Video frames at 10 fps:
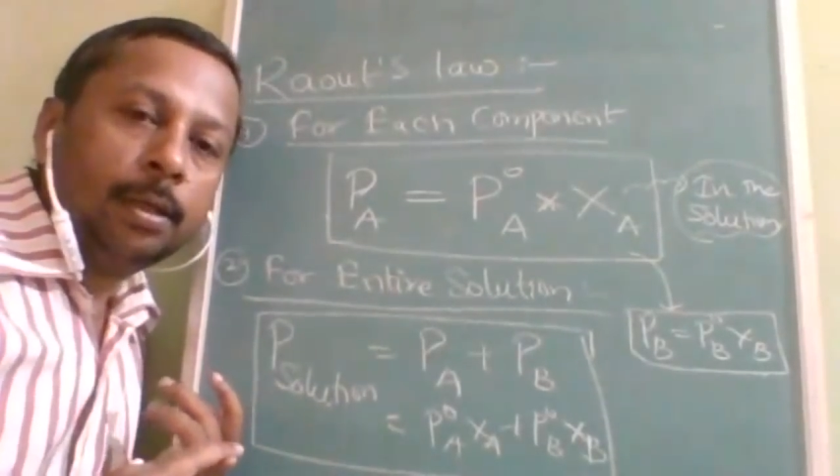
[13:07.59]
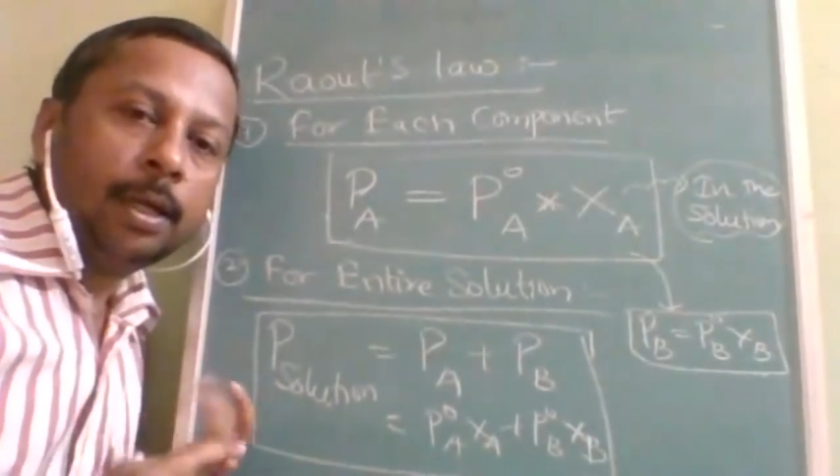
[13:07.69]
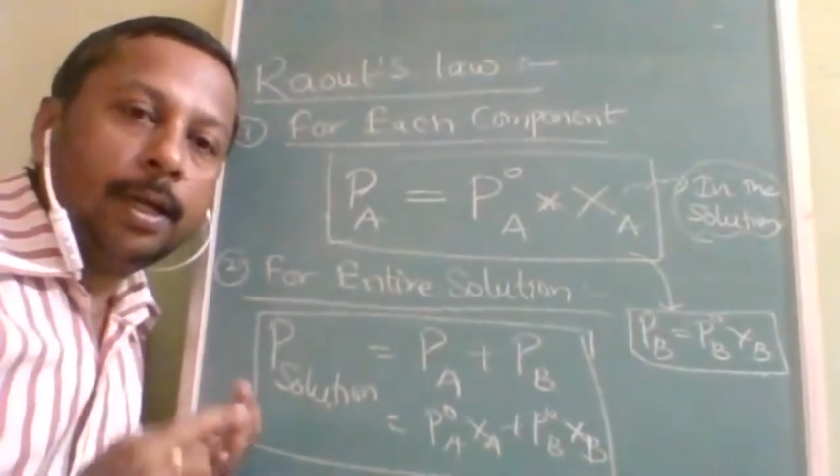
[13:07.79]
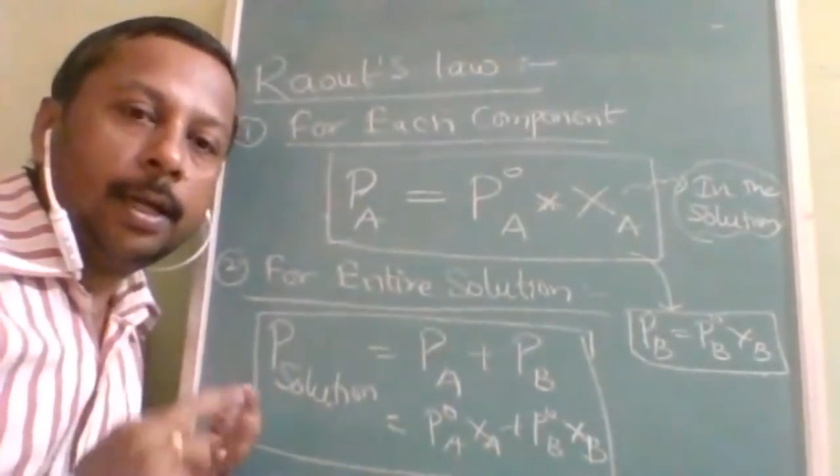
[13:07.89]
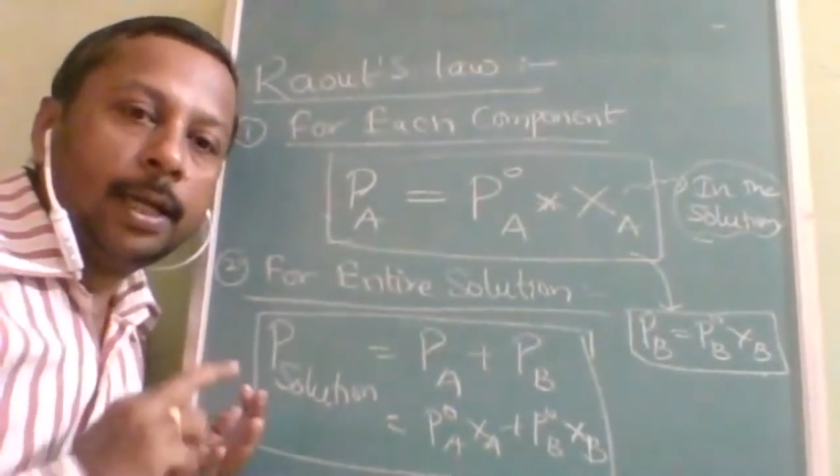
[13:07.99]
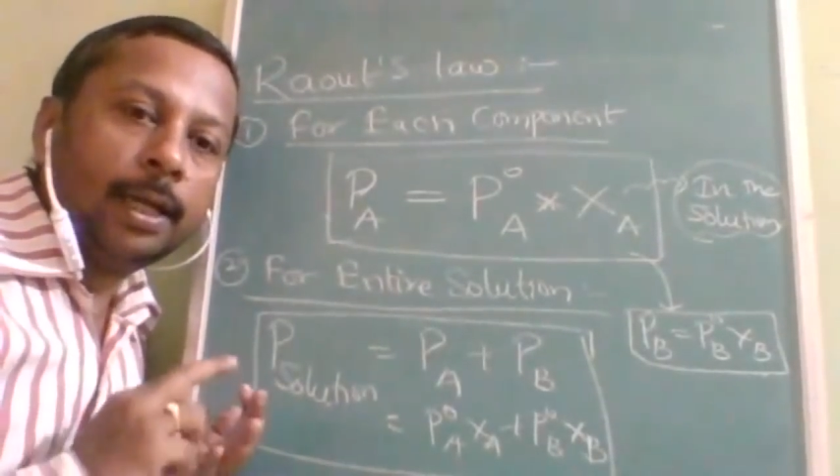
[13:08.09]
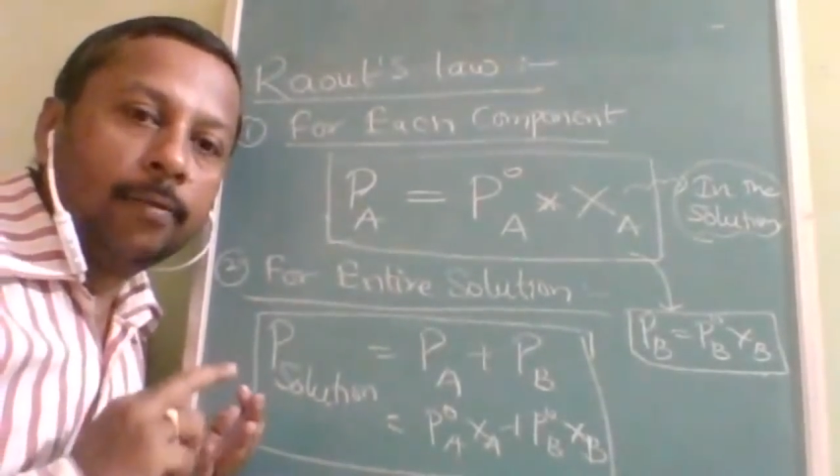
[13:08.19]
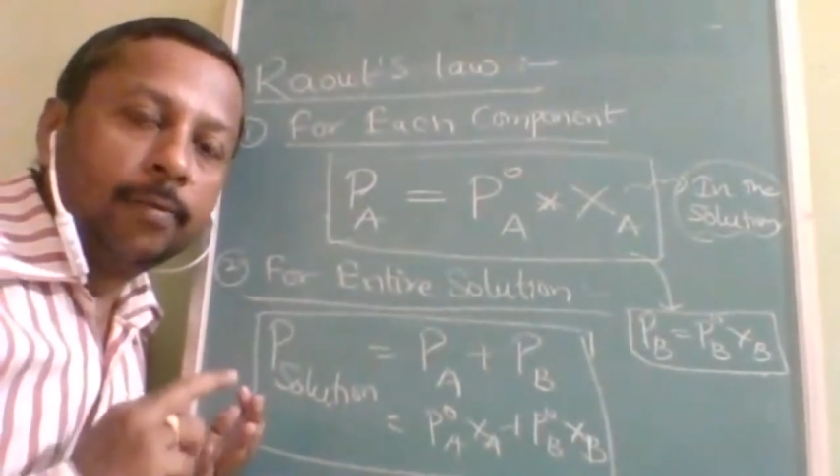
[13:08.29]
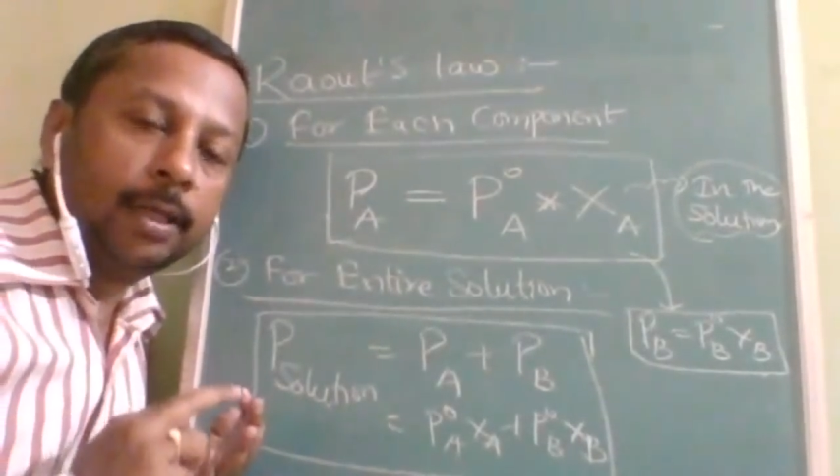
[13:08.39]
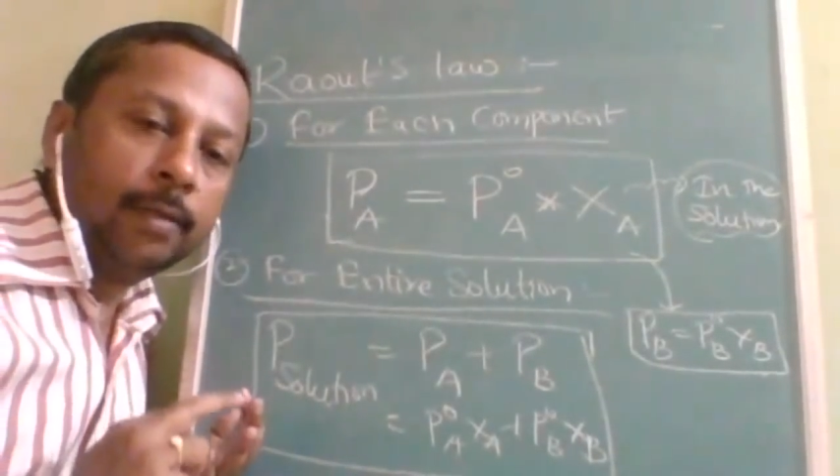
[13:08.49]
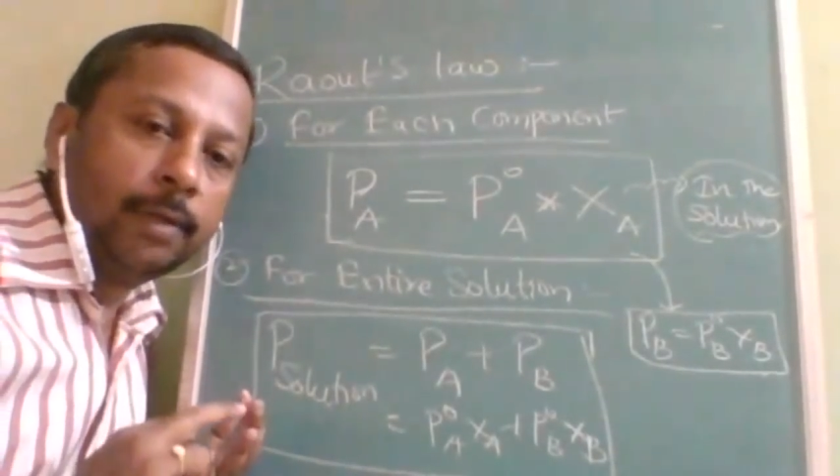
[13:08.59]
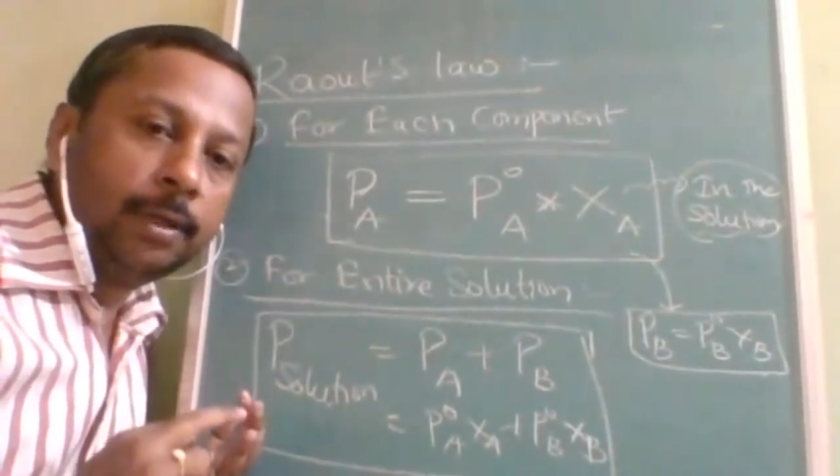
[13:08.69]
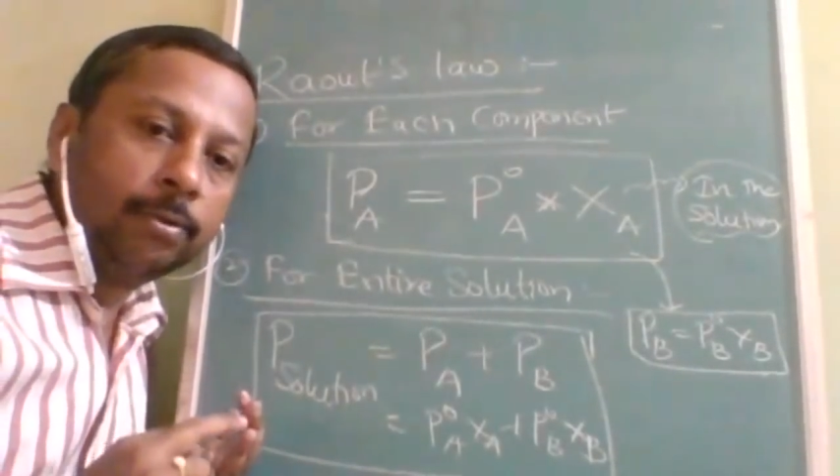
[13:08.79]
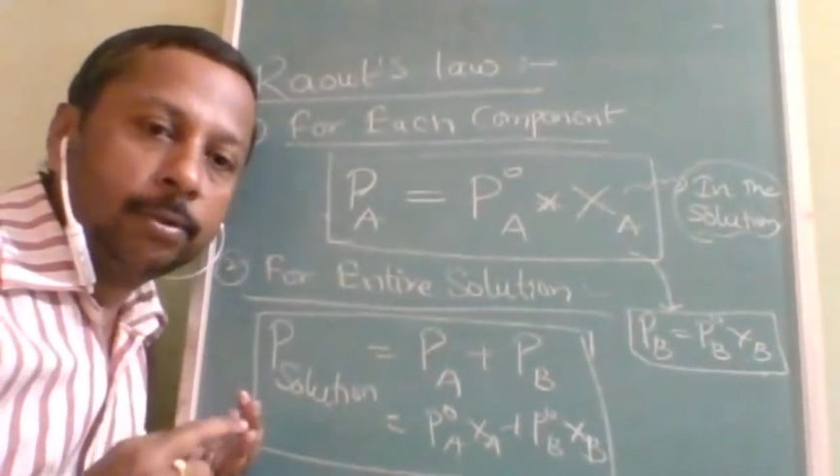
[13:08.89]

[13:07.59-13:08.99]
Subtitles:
and I have given you